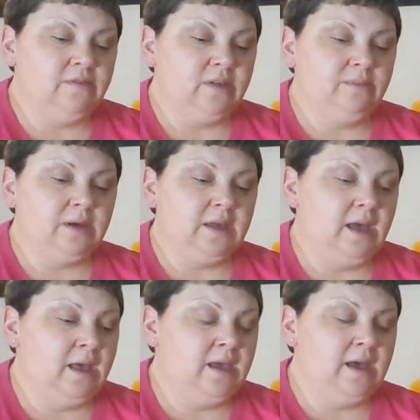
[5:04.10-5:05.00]
but
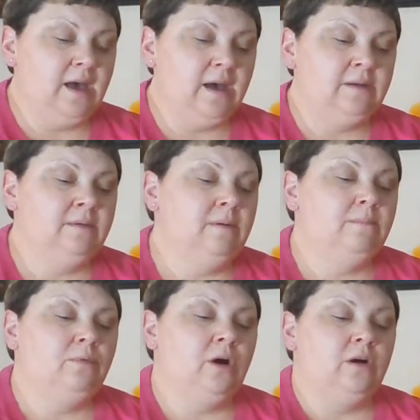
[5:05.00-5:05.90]
Kate hadn't
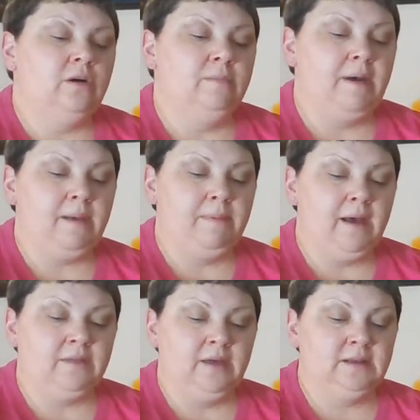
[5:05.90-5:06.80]
brought her
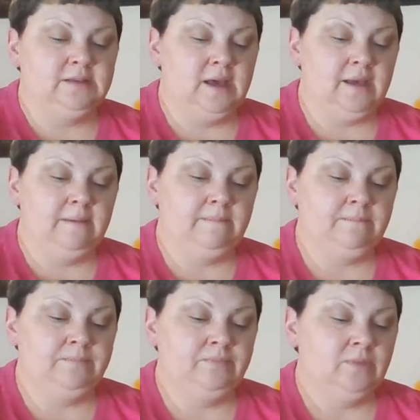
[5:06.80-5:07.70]
backpack that day?
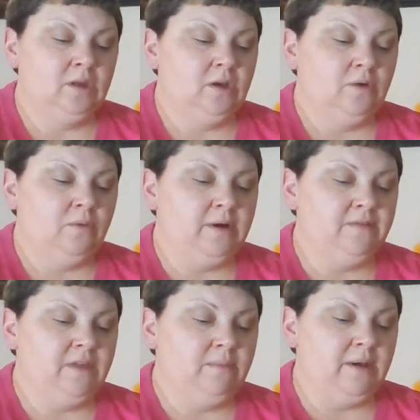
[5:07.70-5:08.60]
What
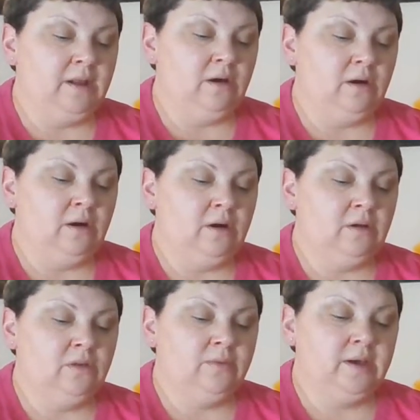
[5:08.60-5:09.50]
if they made it
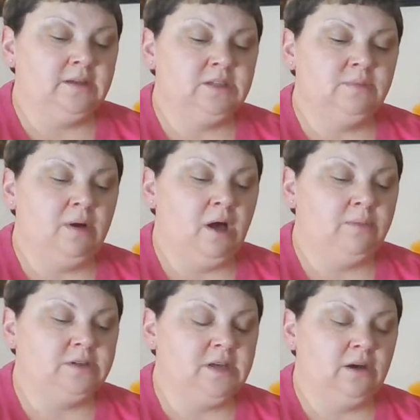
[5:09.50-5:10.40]
all the way to the
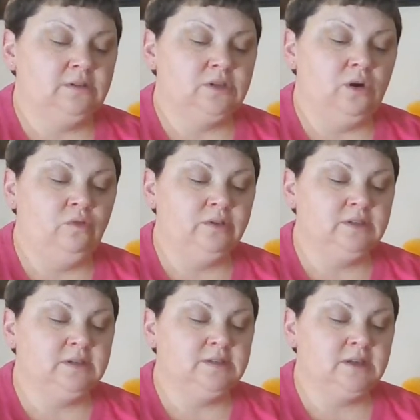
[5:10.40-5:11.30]
Palmer's house only
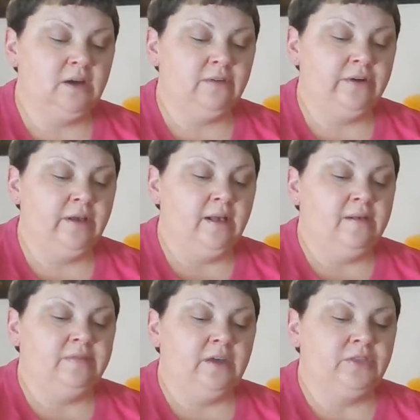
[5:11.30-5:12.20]
to discover
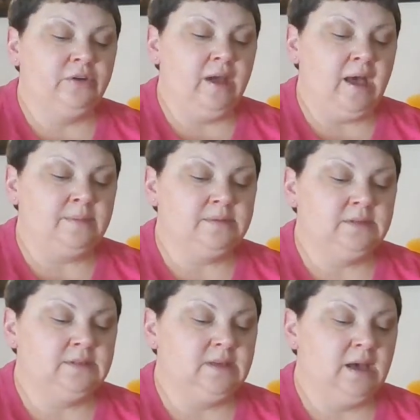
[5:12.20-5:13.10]
that their
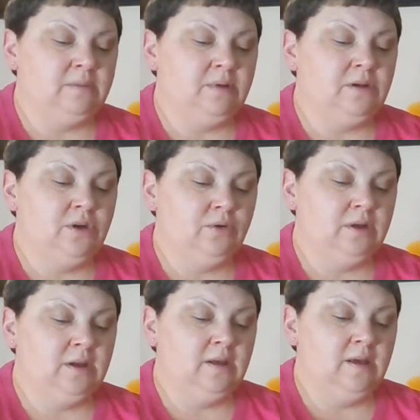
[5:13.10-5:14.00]
absence had been
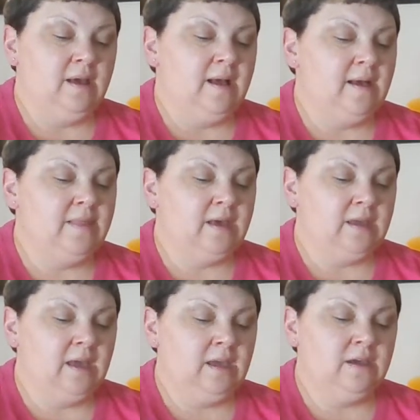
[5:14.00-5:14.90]
noted and that
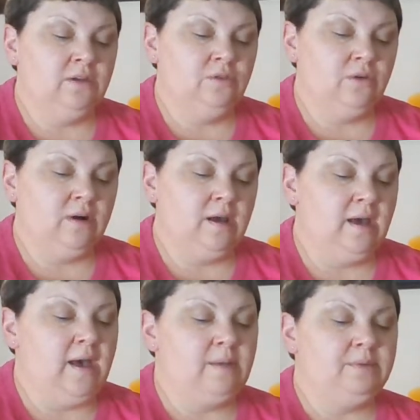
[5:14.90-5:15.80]
Kate and Nora
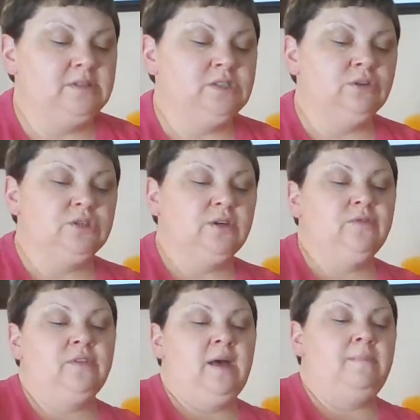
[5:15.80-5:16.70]
had been searching
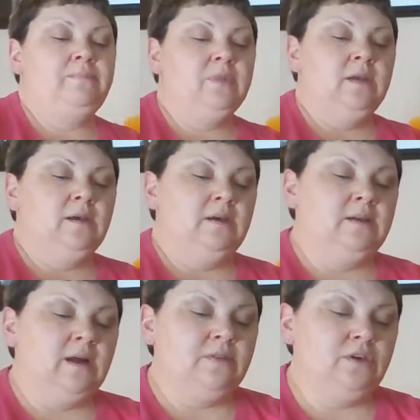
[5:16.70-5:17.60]
for them,
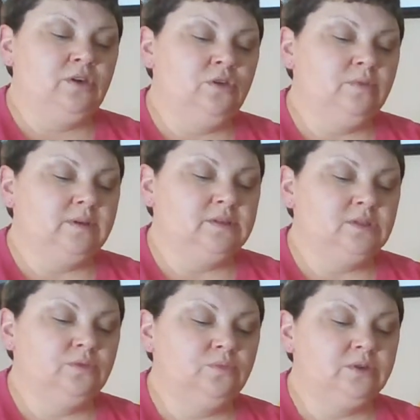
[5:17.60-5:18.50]
and now the
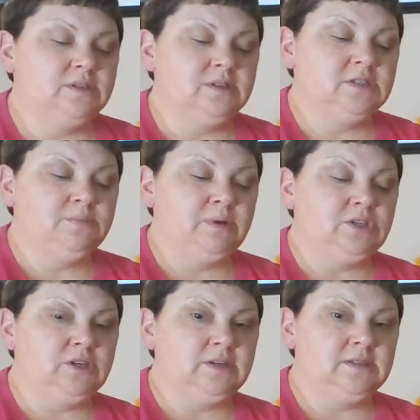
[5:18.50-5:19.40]
humans were
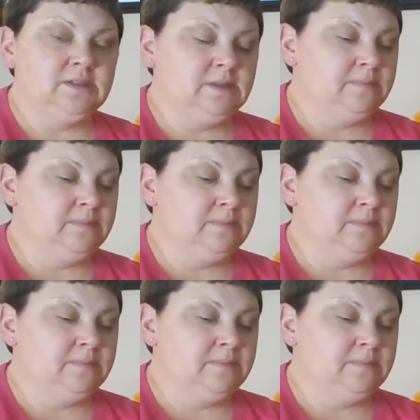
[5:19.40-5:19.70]
suspicious?